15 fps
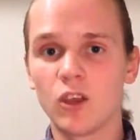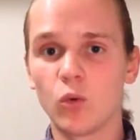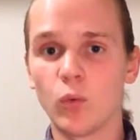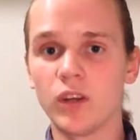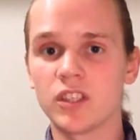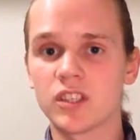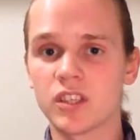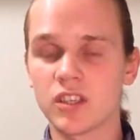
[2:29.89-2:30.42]

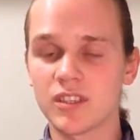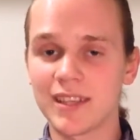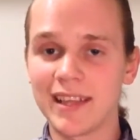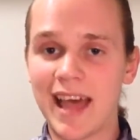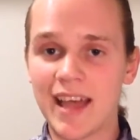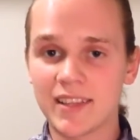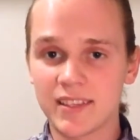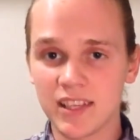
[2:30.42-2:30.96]
which
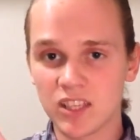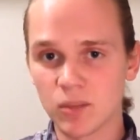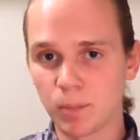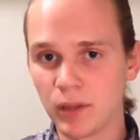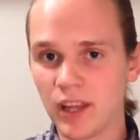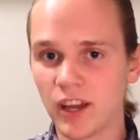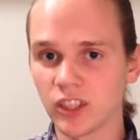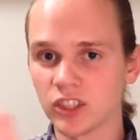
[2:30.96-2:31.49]
still has its
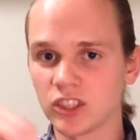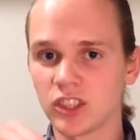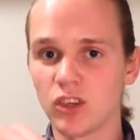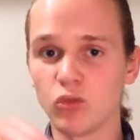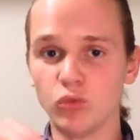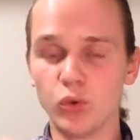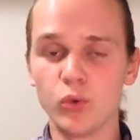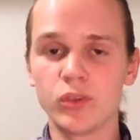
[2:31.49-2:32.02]
plugs
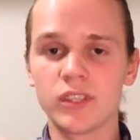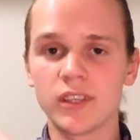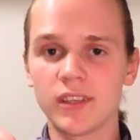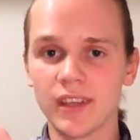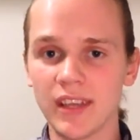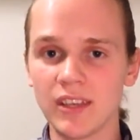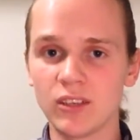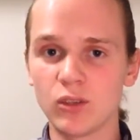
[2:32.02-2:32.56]
rooted
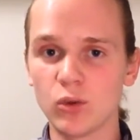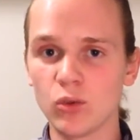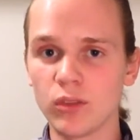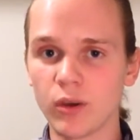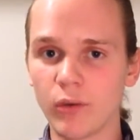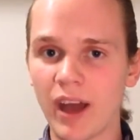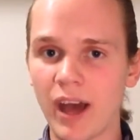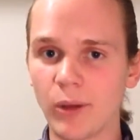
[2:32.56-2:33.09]
into
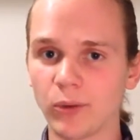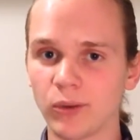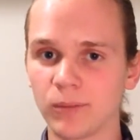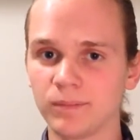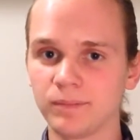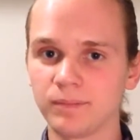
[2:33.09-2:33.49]
the ground.